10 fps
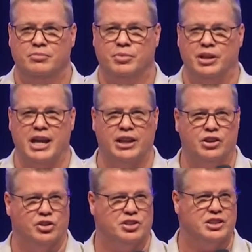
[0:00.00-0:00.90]
But yet
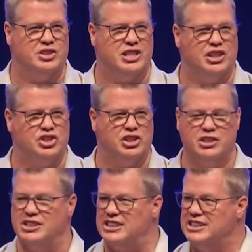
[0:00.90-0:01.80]
there's this
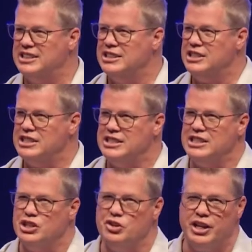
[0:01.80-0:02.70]
tension.
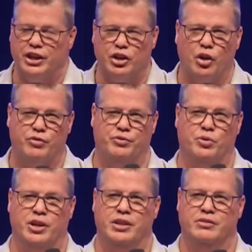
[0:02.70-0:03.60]
You need to go
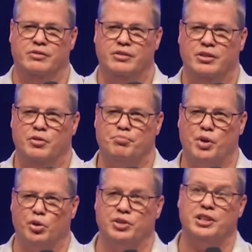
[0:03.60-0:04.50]
for it.
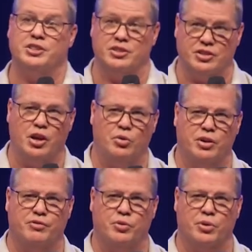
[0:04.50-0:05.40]
Boldness is
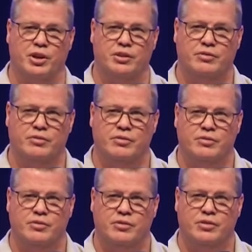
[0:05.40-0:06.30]
going for it.
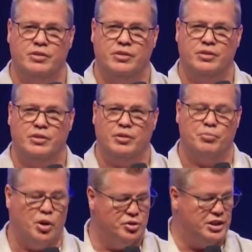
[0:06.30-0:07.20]

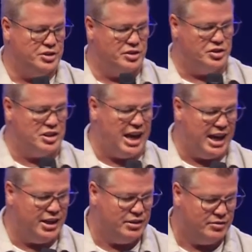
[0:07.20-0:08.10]
Boldness is
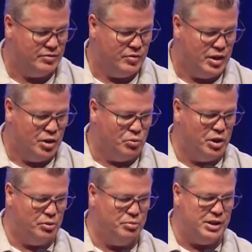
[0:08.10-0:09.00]
staying
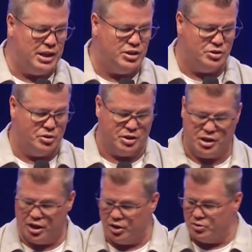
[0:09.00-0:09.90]
when it would be easier to
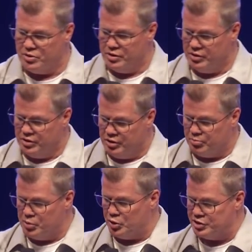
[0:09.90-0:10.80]
go.
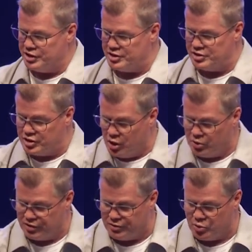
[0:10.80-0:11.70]
Boldness is
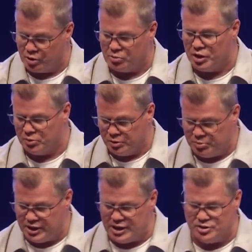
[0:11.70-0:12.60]
going for it when it would
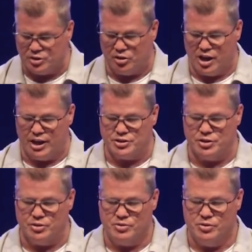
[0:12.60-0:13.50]
be easier not
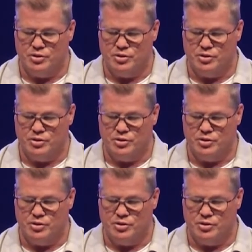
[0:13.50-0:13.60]
to.